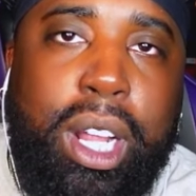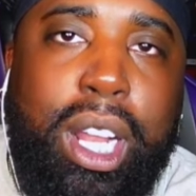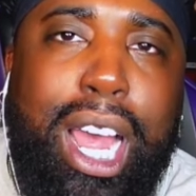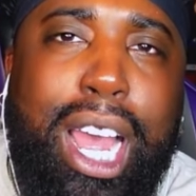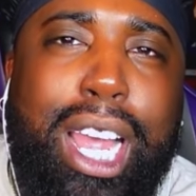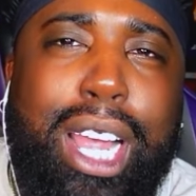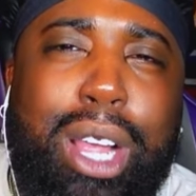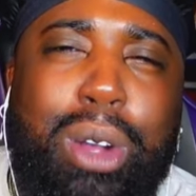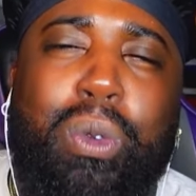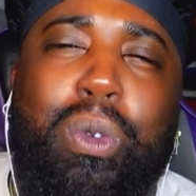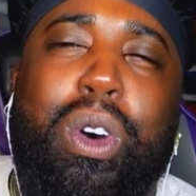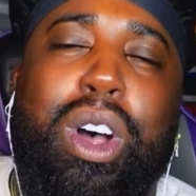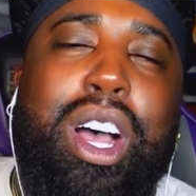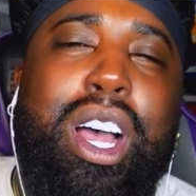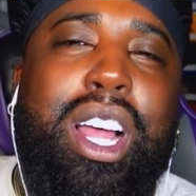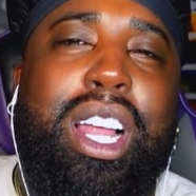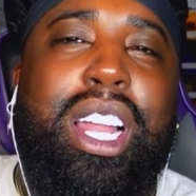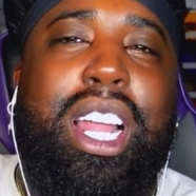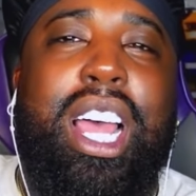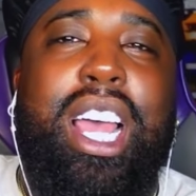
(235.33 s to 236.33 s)
Like,
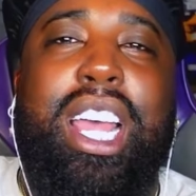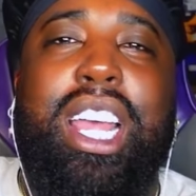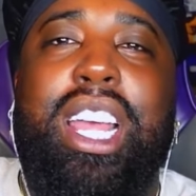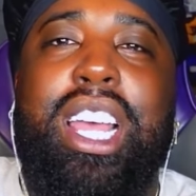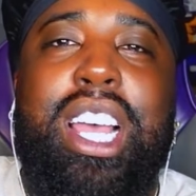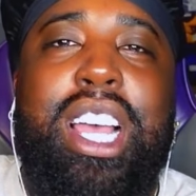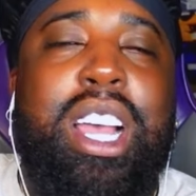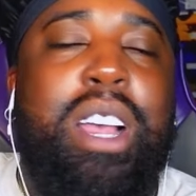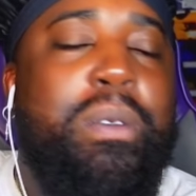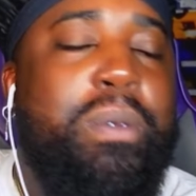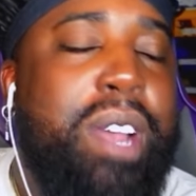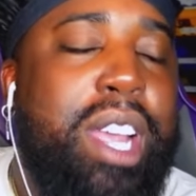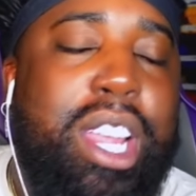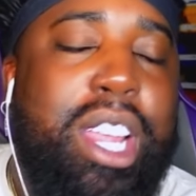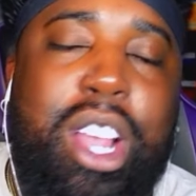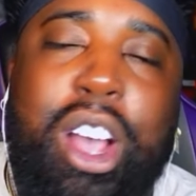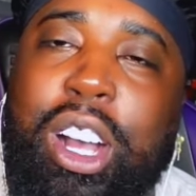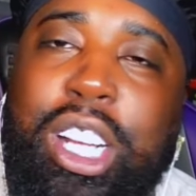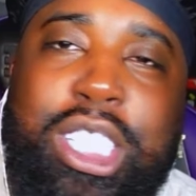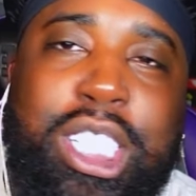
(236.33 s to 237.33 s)
what? Like, man,
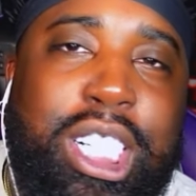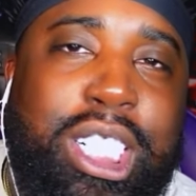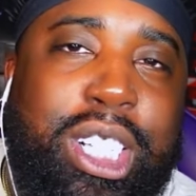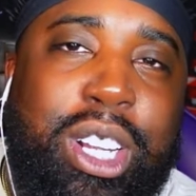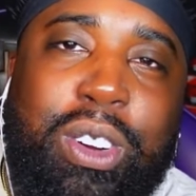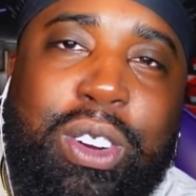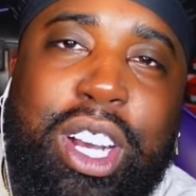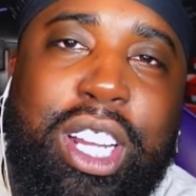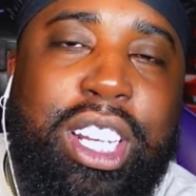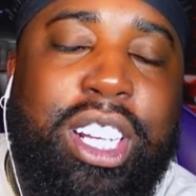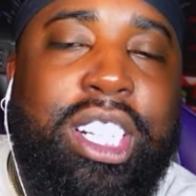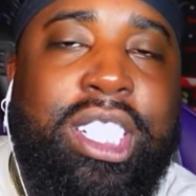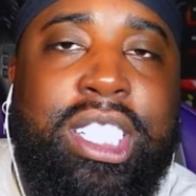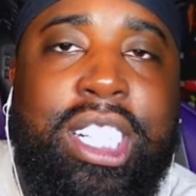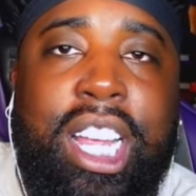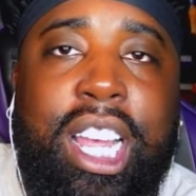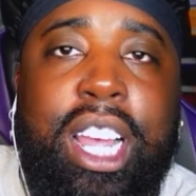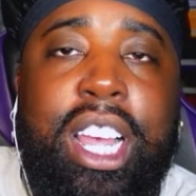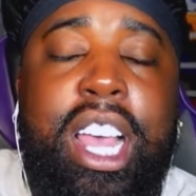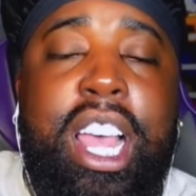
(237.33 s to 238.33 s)
y'all just don't
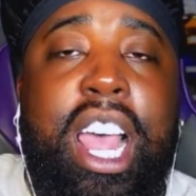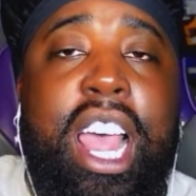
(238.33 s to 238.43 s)
understand.